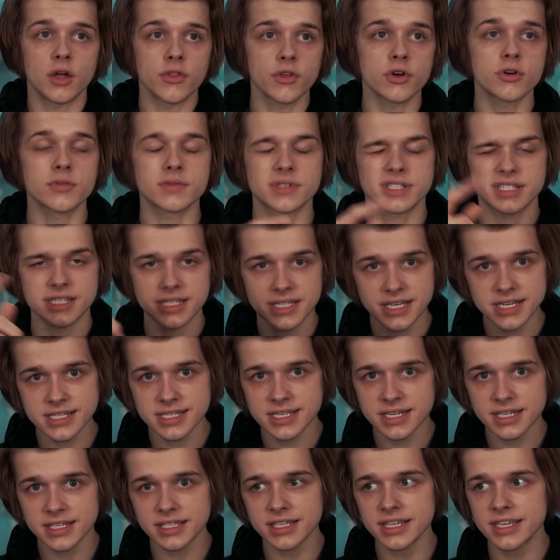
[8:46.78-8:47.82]
Although
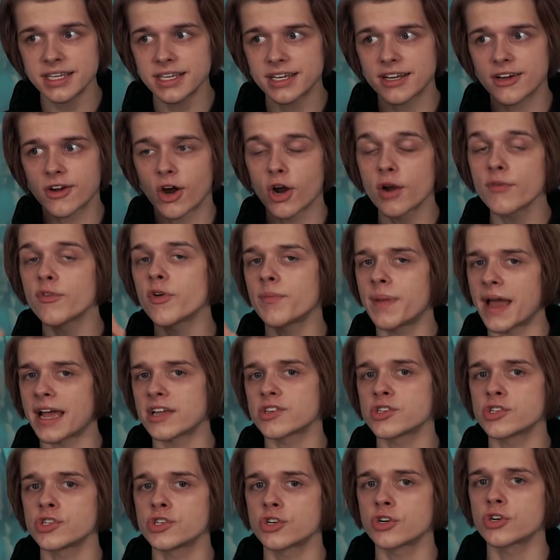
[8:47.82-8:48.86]
statistically, Carnival
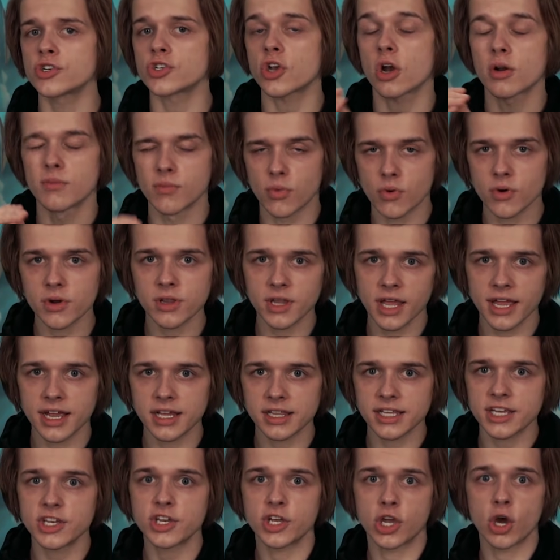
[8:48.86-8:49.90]
passengers are more
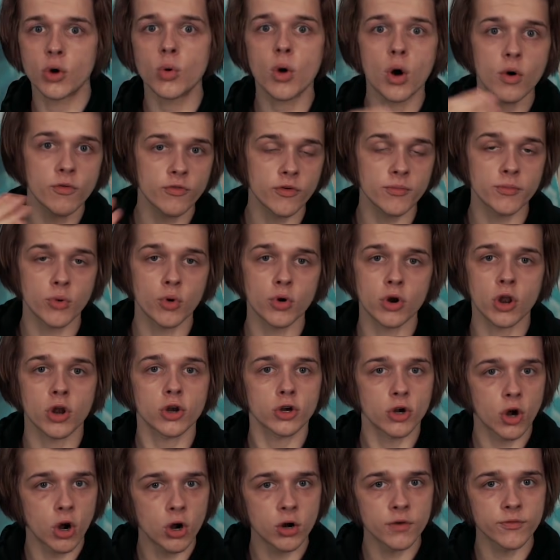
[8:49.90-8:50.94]
likely to go overboard
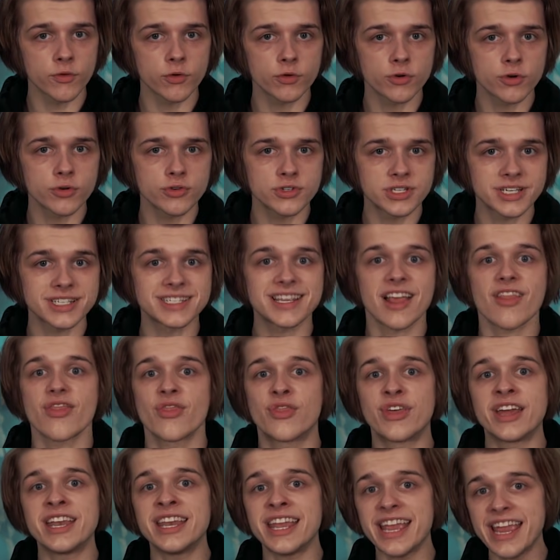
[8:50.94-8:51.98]
on Carnival cruises
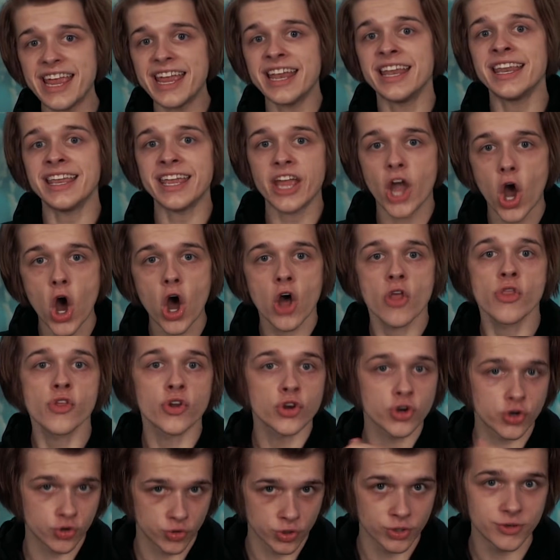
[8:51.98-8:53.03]
than any
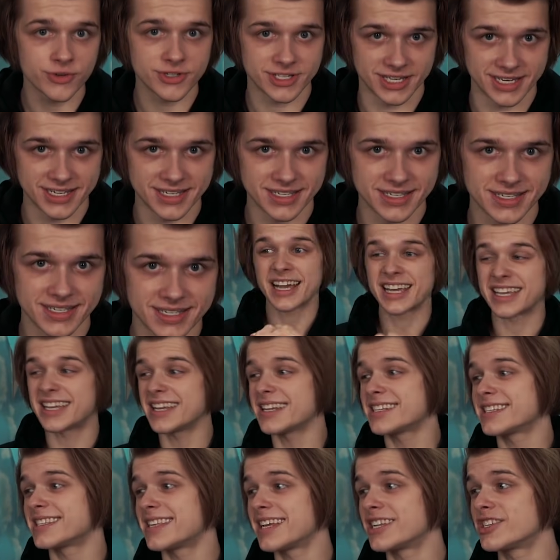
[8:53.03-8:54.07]
other cruises. I
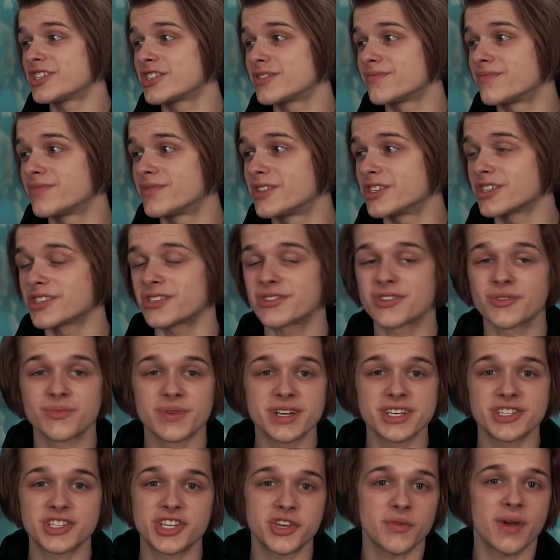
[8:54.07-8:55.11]
guess that's just the
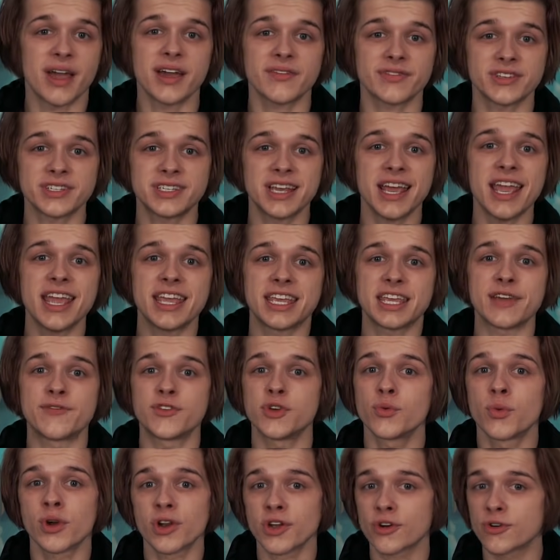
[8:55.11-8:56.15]
risk you have to take if
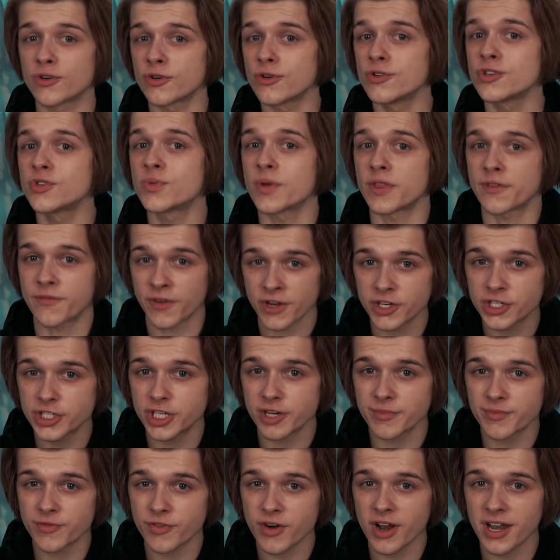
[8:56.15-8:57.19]
you want to cruise with
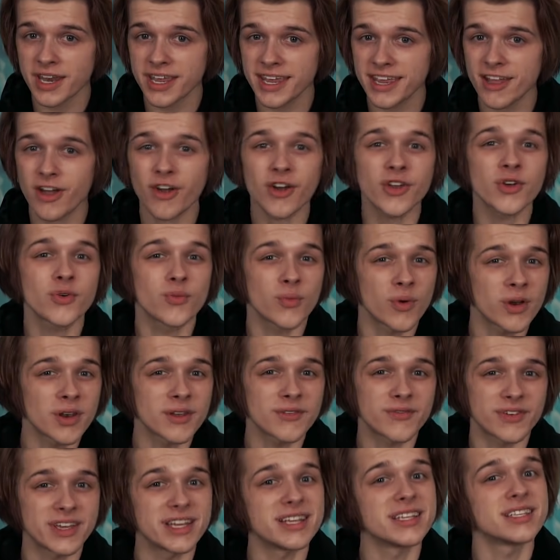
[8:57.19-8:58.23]
Funship Freddy on one
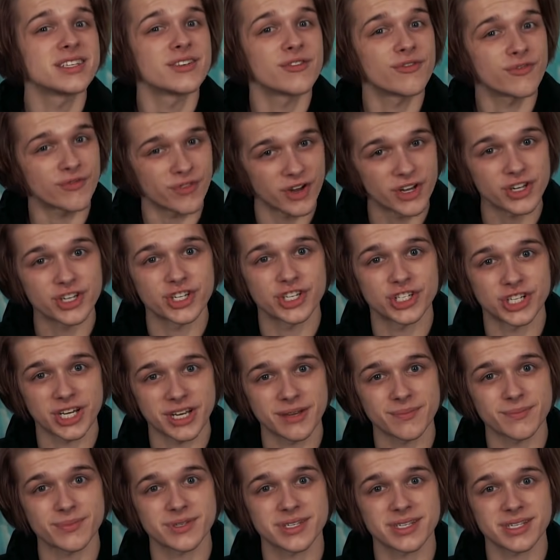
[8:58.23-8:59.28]
of his fun
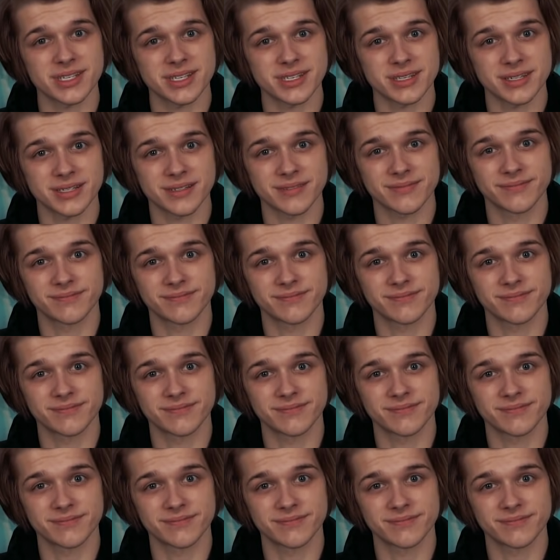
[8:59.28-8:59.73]
ships.